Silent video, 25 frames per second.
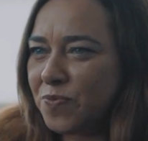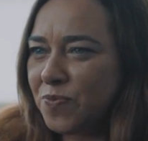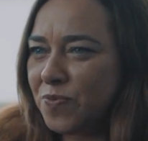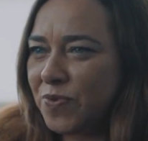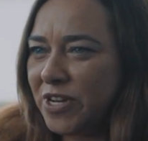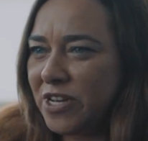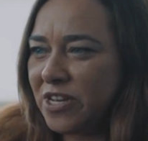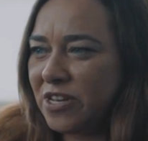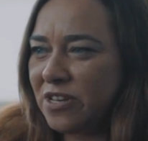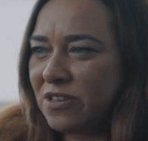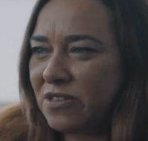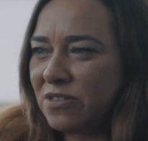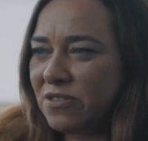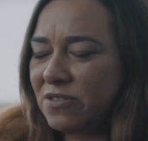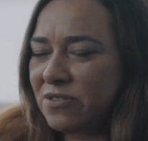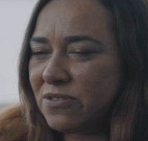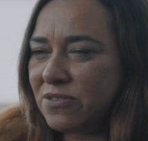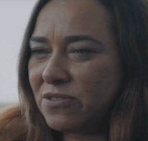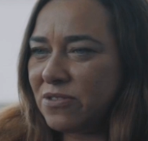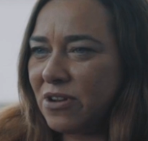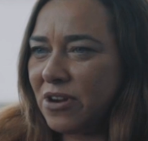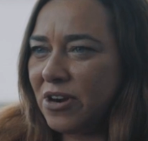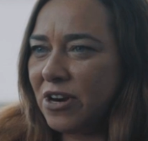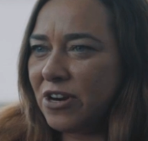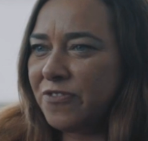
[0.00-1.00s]

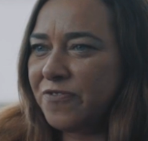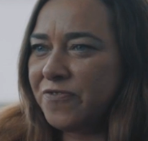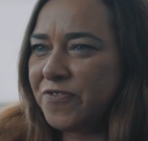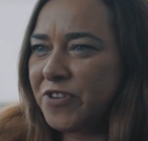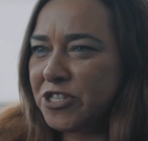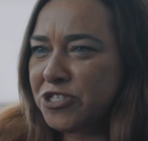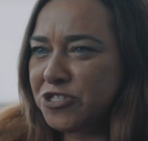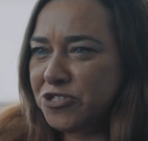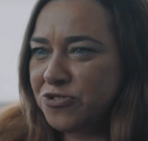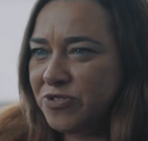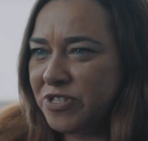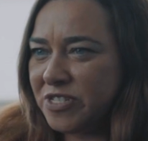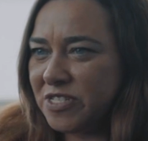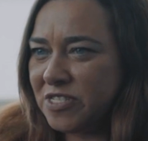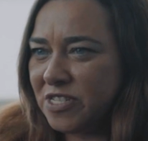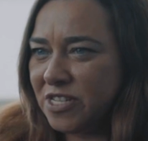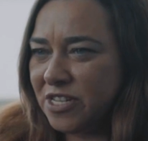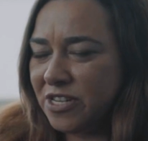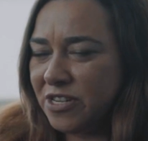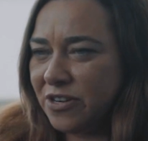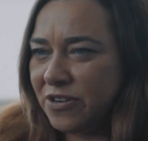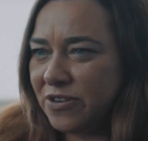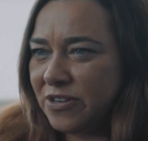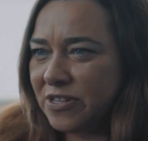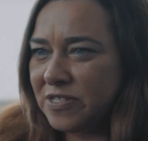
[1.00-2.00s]
with our fisheries
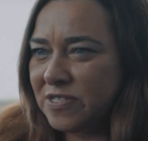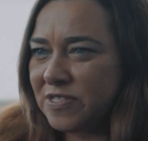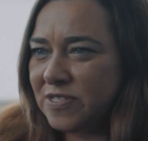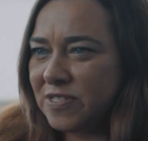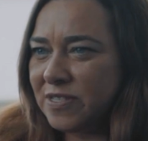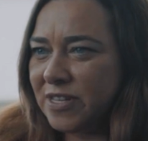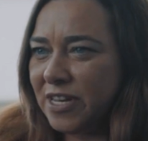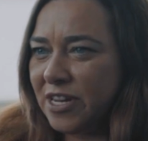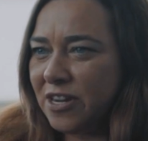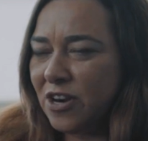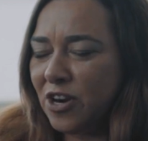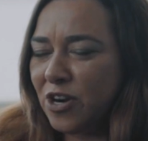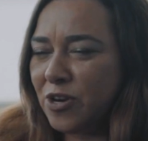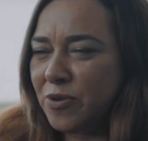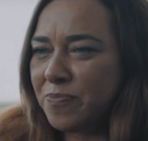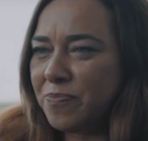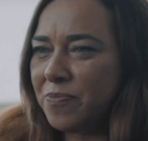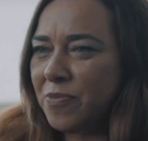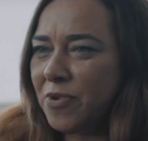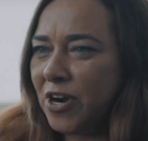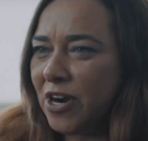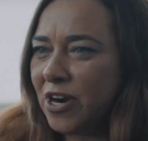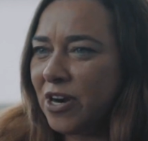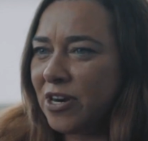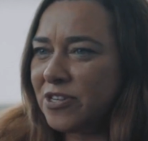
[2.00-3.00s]
here is that our,
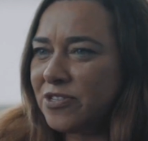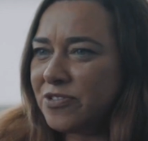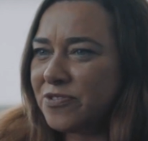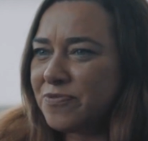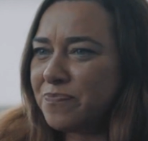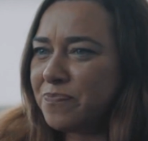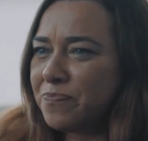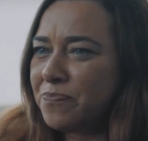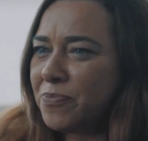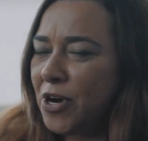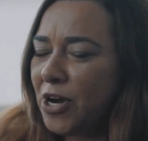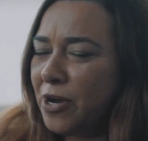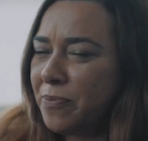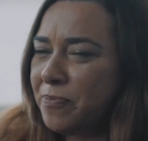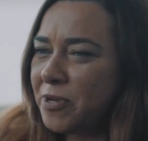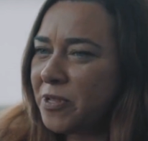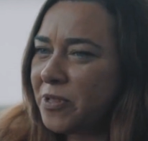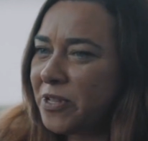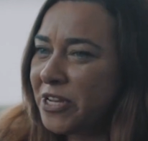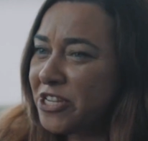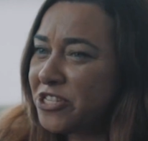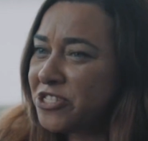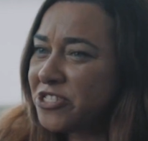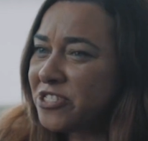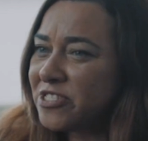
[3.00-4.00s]
our
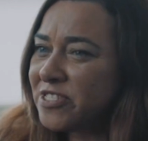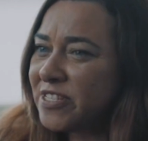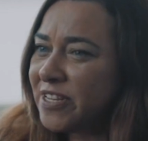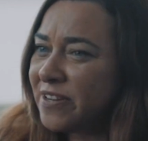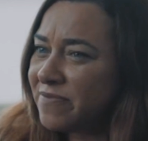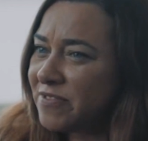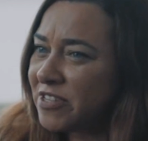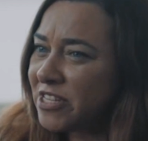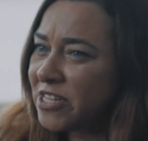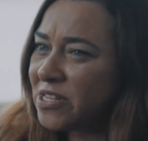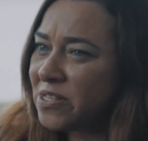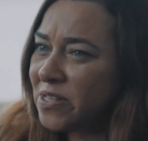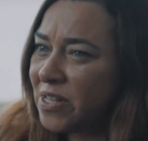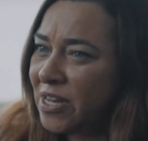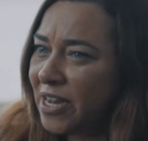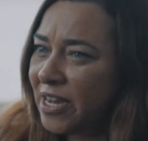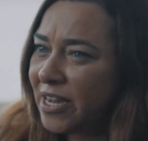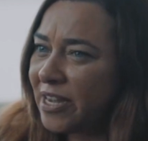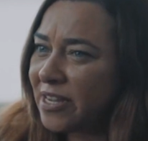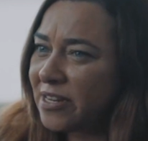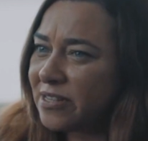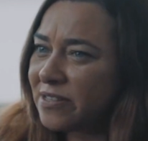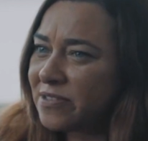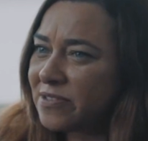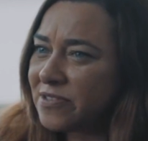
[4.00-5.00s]
populations have
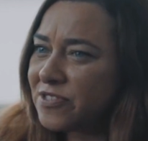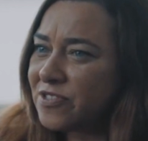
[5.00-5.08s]
declined in